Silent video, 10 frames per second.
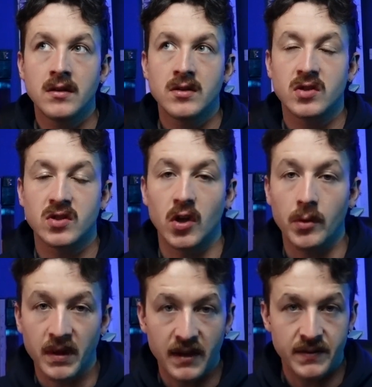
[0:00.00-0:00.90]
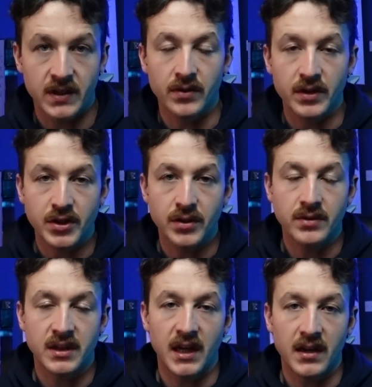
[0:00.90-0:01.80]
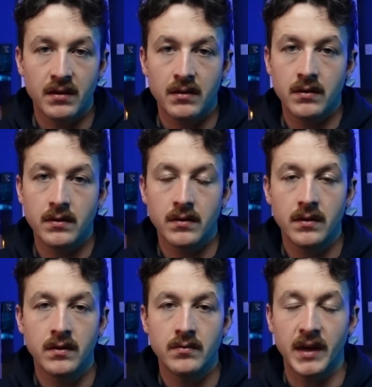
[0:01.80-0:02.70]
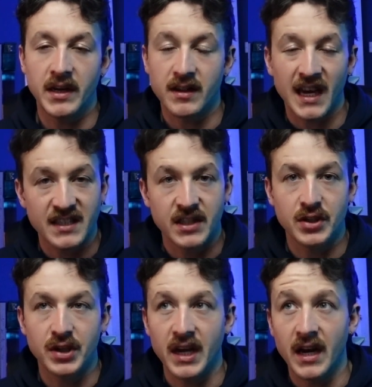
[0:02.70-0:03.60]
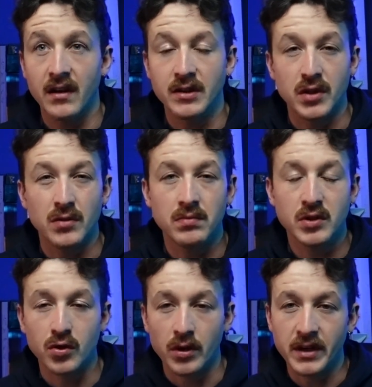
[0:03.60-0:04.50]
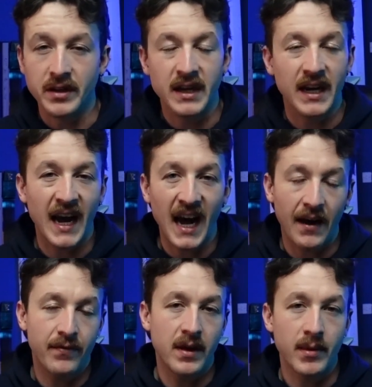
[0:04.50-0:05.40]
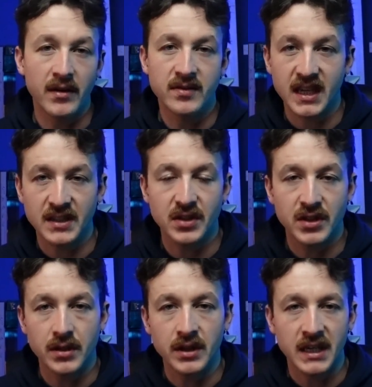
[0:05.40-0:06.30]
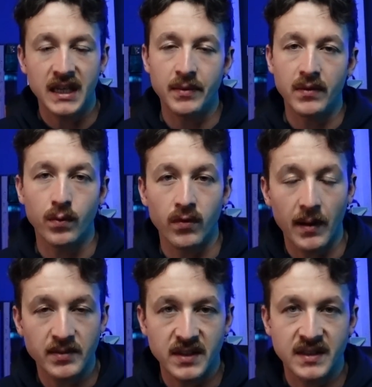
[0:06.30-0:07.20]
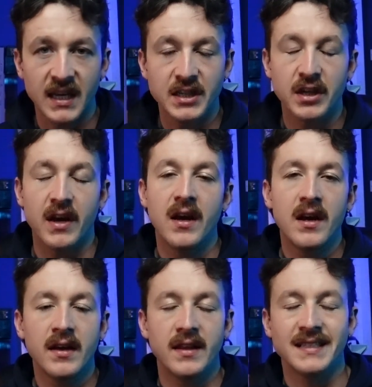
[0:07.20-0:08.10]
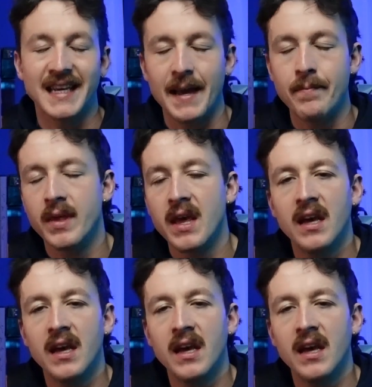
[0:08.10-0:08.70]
stop lifting on the Tuesday. Make your last session there, shorten you kind of half the amount of sets you do. You can keep the reps the same.